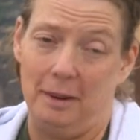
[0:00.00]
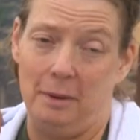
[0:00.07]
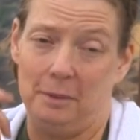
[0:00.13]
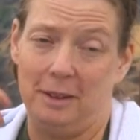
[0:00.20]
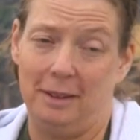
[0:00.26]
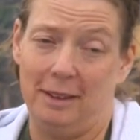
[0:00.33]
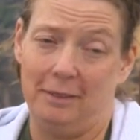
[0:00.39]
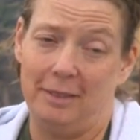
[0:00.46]
able
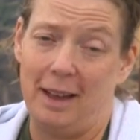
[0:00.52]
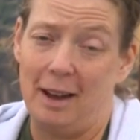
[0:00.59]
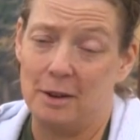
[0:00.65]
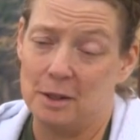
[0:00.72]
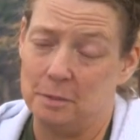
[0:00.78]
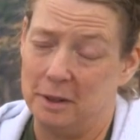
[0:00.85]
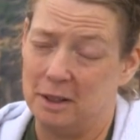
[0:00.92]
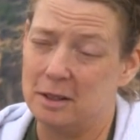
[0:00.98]
to leave the
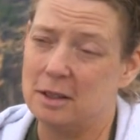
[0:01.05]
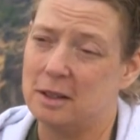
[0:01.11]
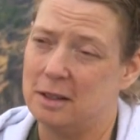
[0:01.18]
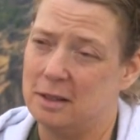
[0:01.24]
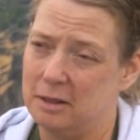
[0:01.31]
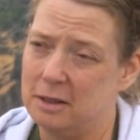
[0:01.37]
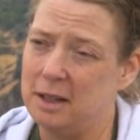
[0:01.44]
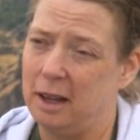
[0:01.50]
house much
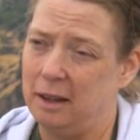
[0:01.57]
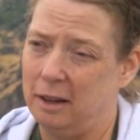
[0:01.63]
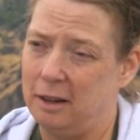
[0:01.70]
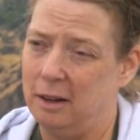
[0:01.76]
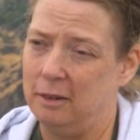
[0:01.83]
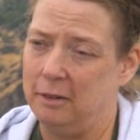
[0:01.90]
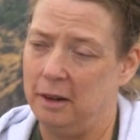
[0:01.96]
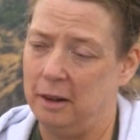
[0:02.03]
because taking
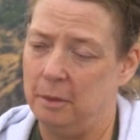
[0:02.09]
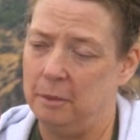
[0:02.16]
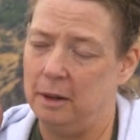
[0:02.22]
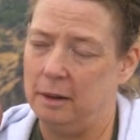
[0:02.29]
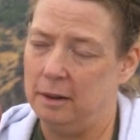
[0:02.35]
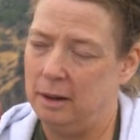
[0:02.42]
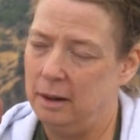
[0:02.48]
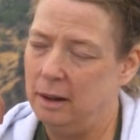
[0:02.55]
care of him
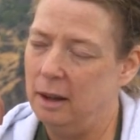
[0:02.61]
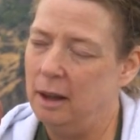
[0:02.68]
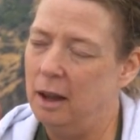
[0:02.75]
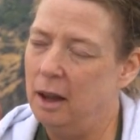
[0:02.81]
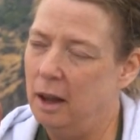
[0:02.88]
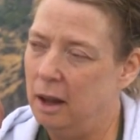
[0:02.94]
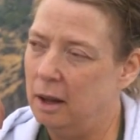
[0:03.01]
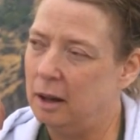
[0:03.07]
and
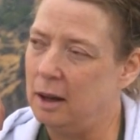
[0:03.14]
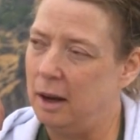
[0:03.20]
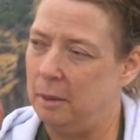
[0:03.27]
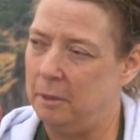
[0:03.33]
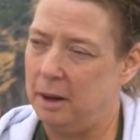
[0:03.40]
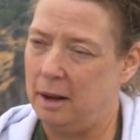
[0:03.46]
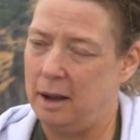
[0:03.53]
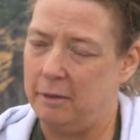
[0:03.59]
got
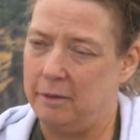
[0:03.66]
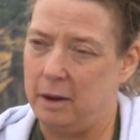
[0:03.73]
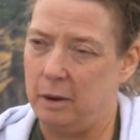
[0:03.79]
about a half